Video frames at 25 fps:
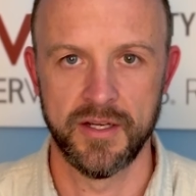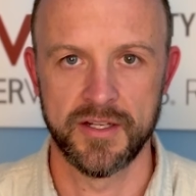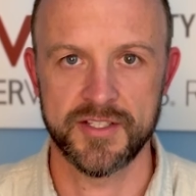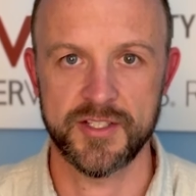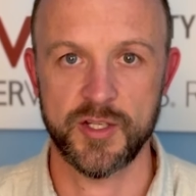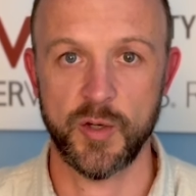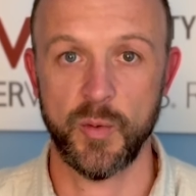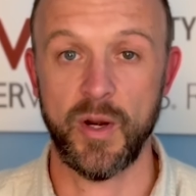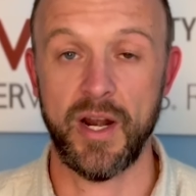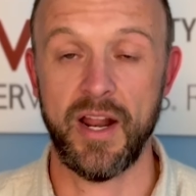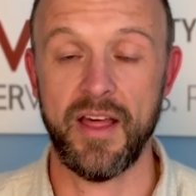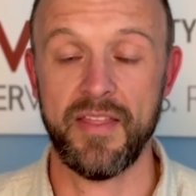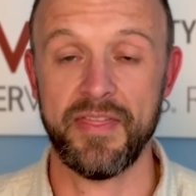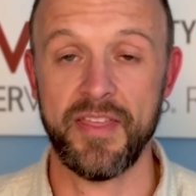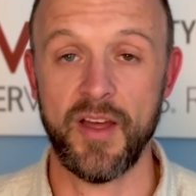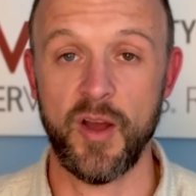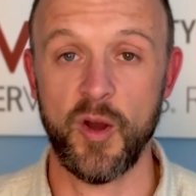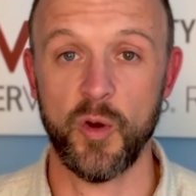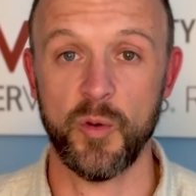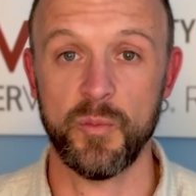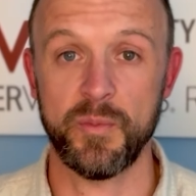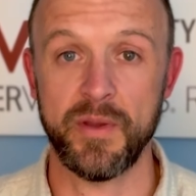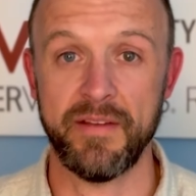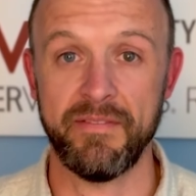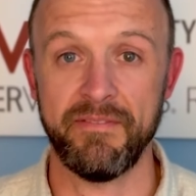So what I thought
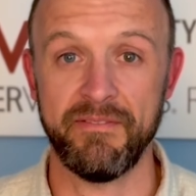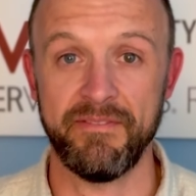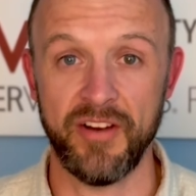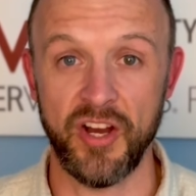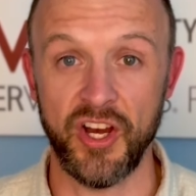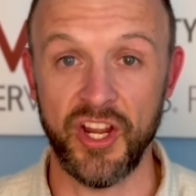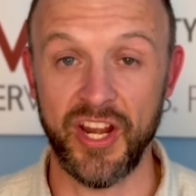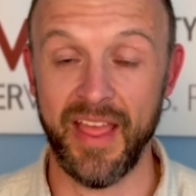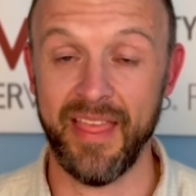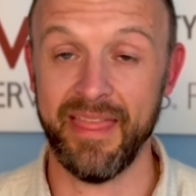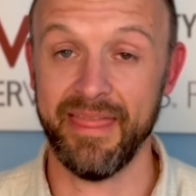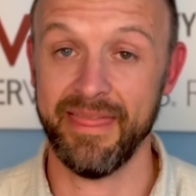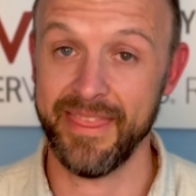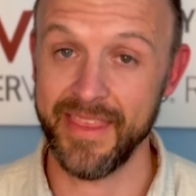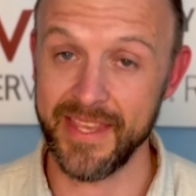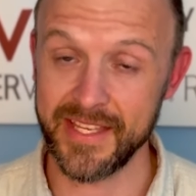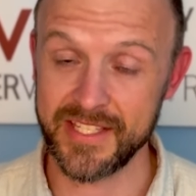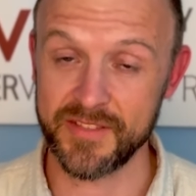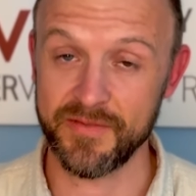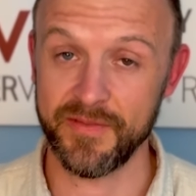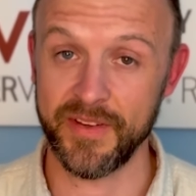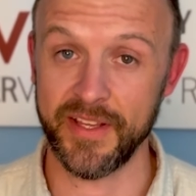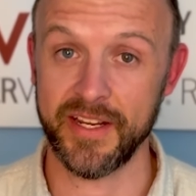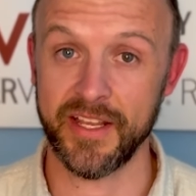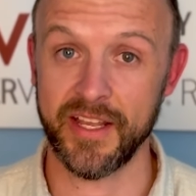would be fun in
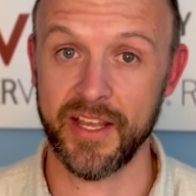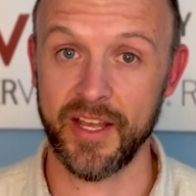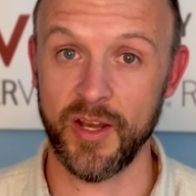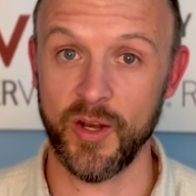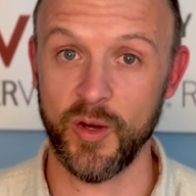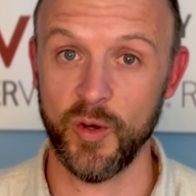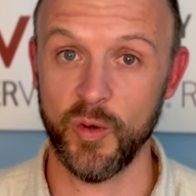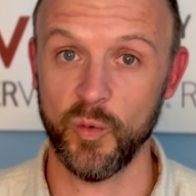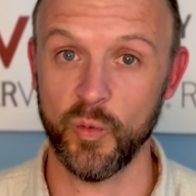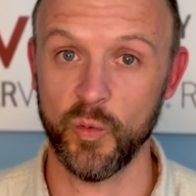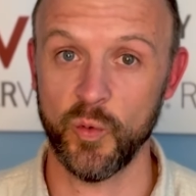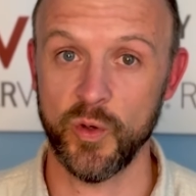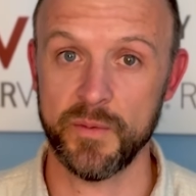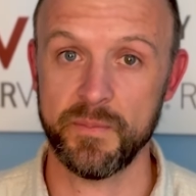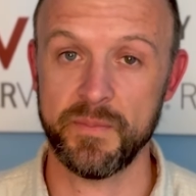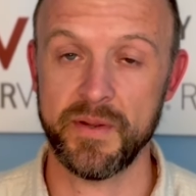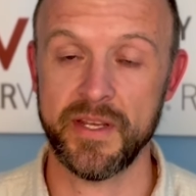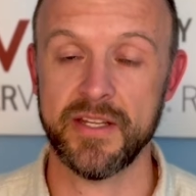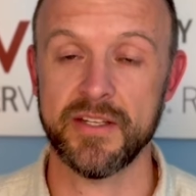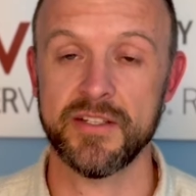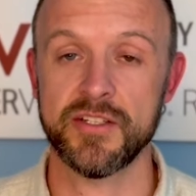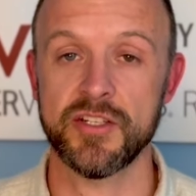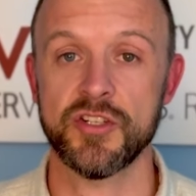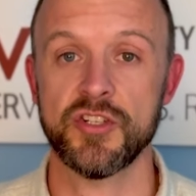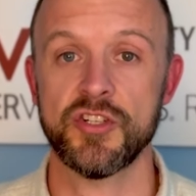this video would
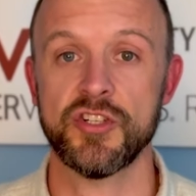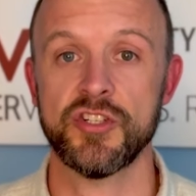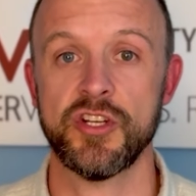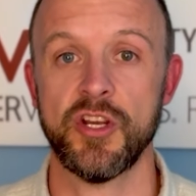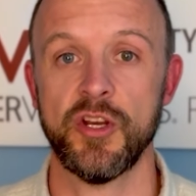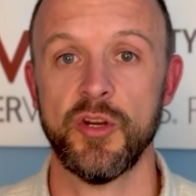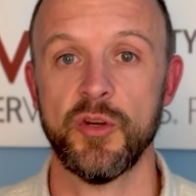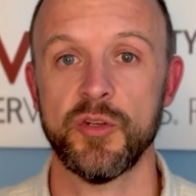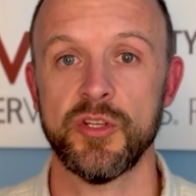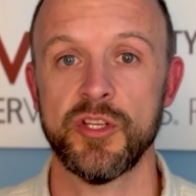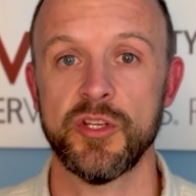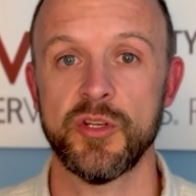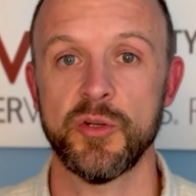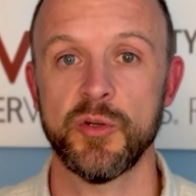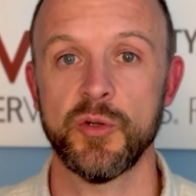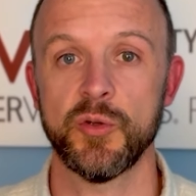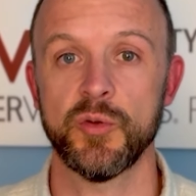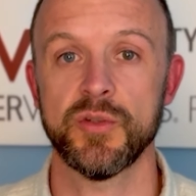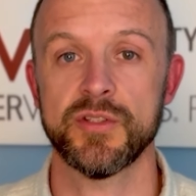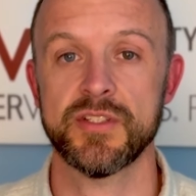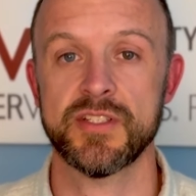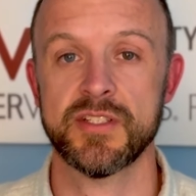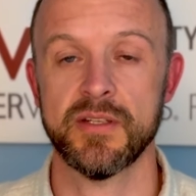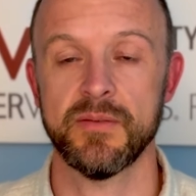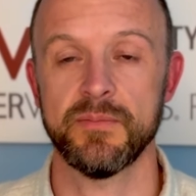be to show
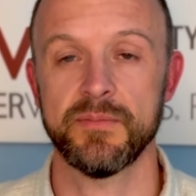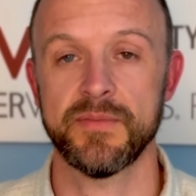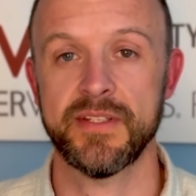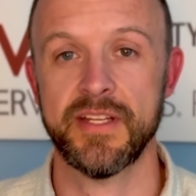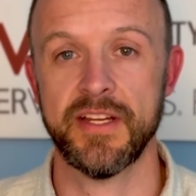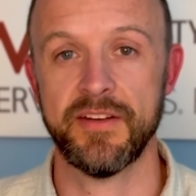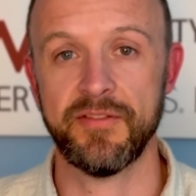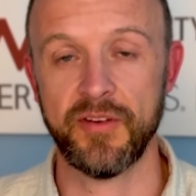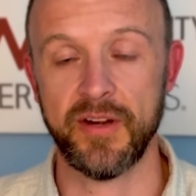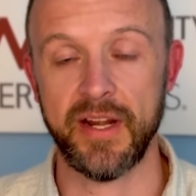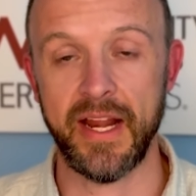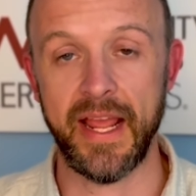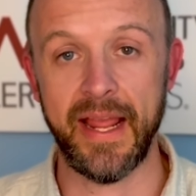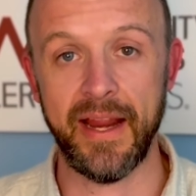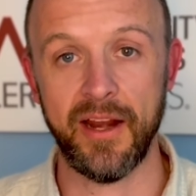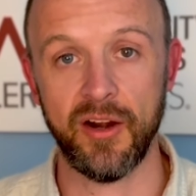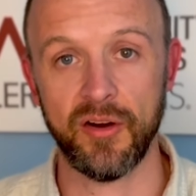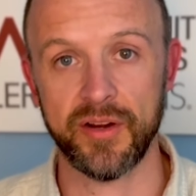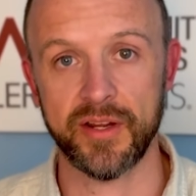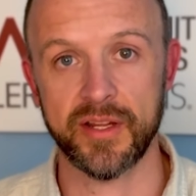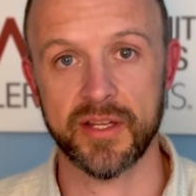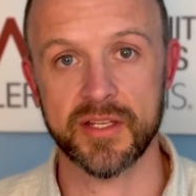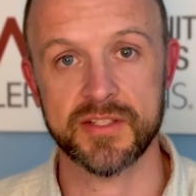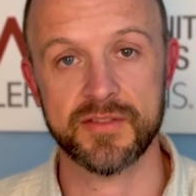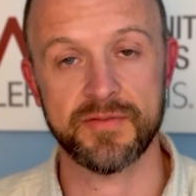you some different
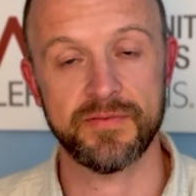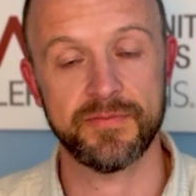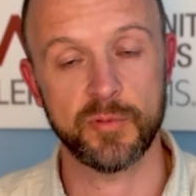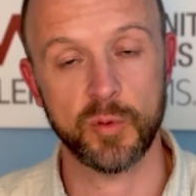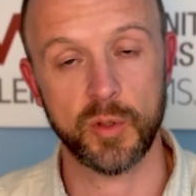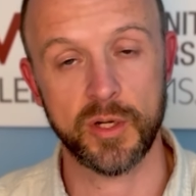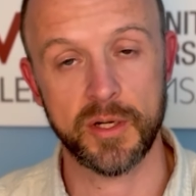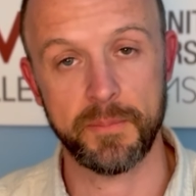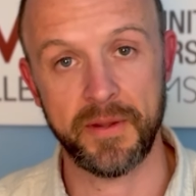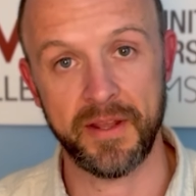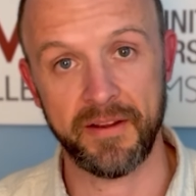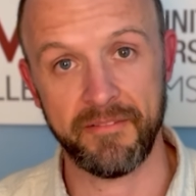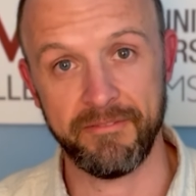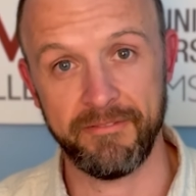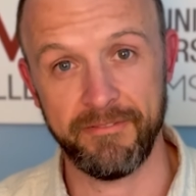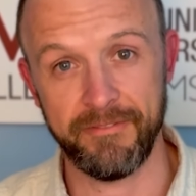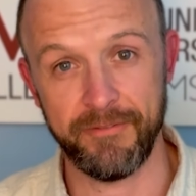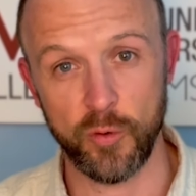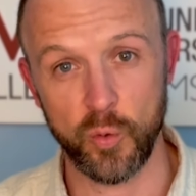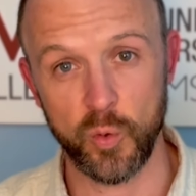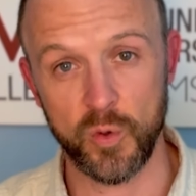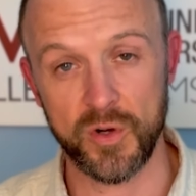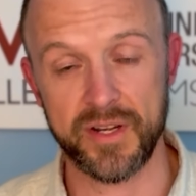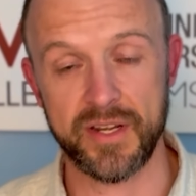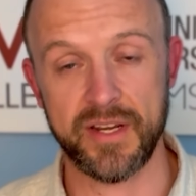areas. We're gonna pick
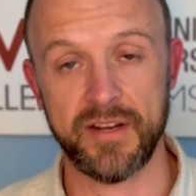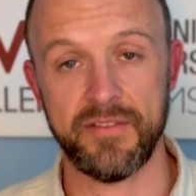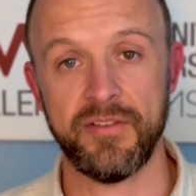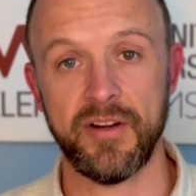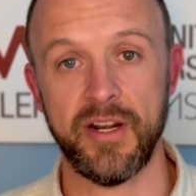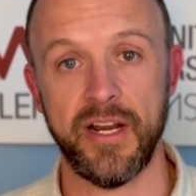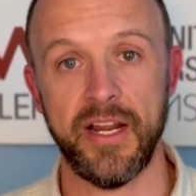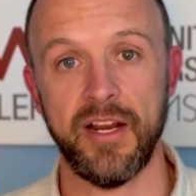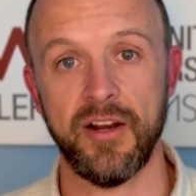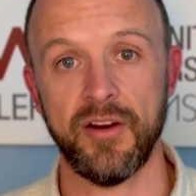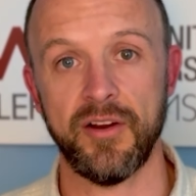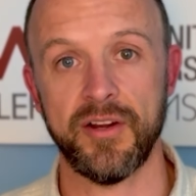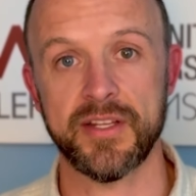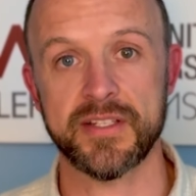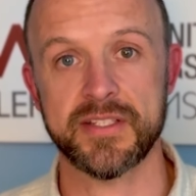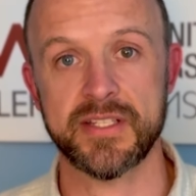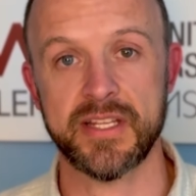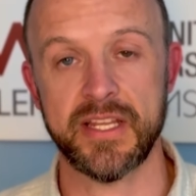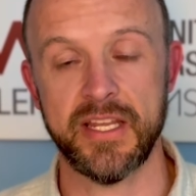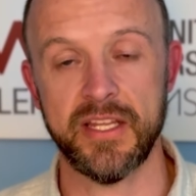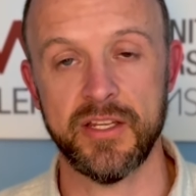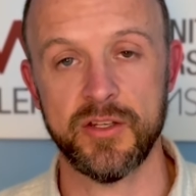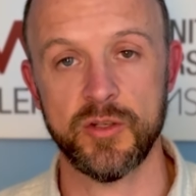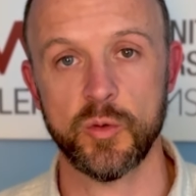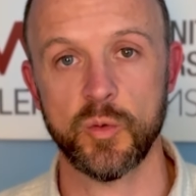four different areas
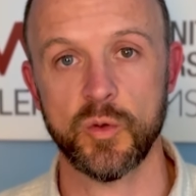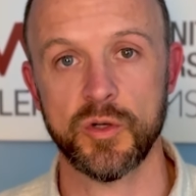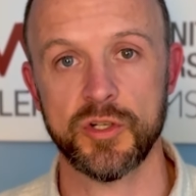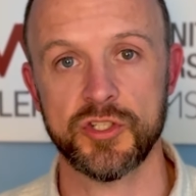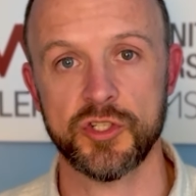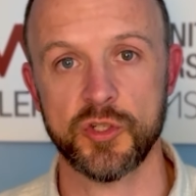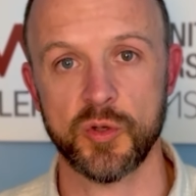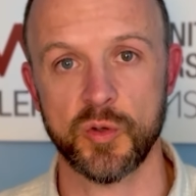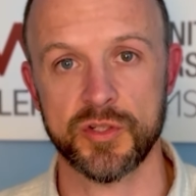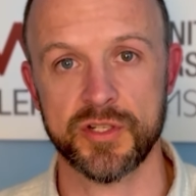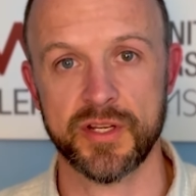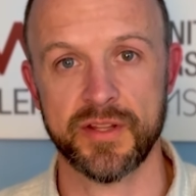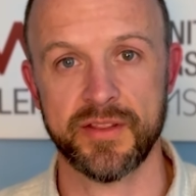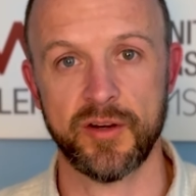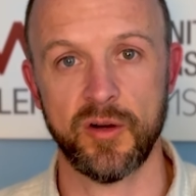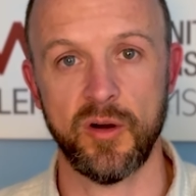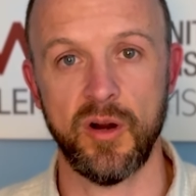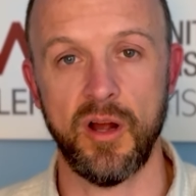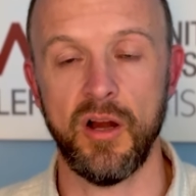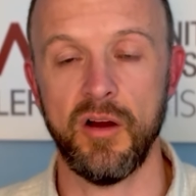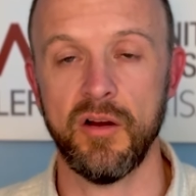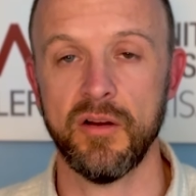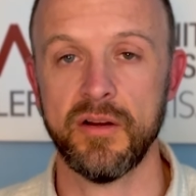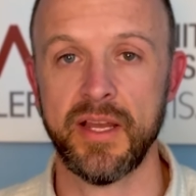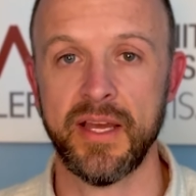in North Georgia. They're
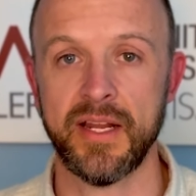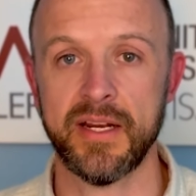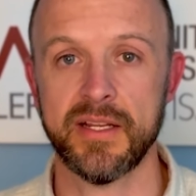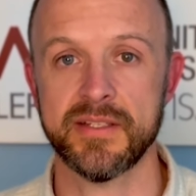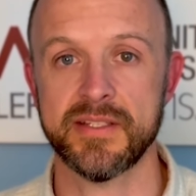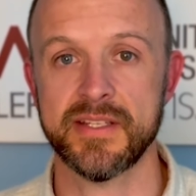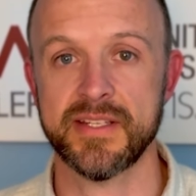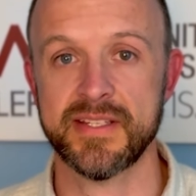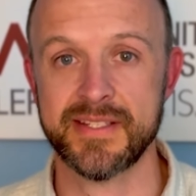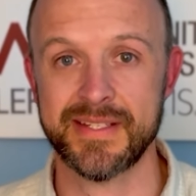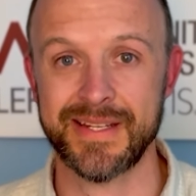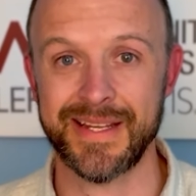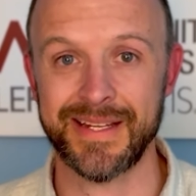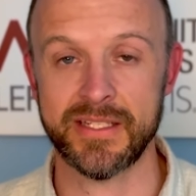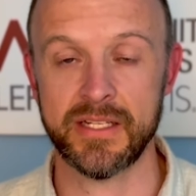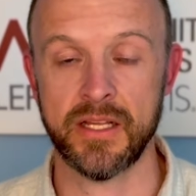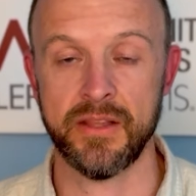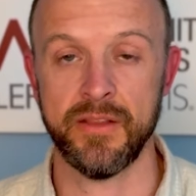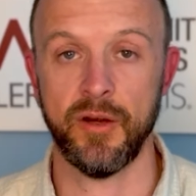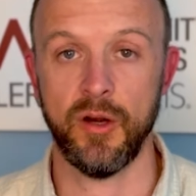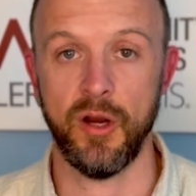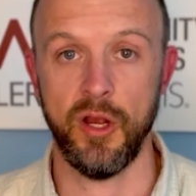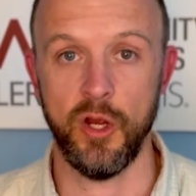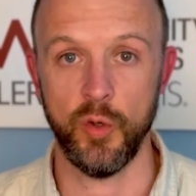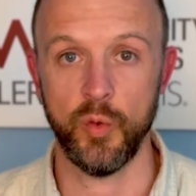all kind of distinct in
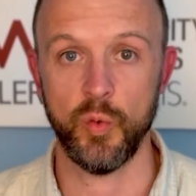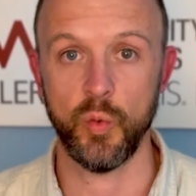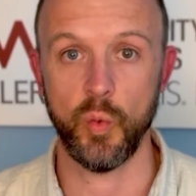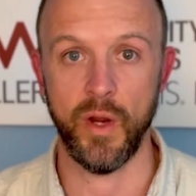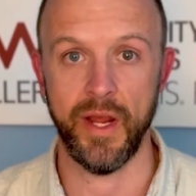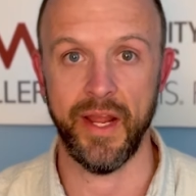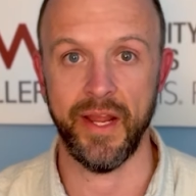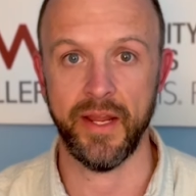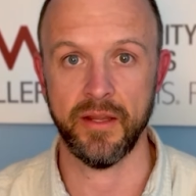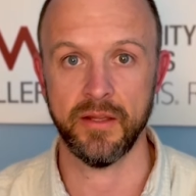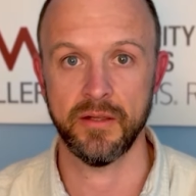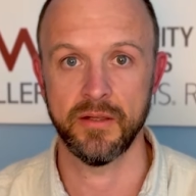their own way.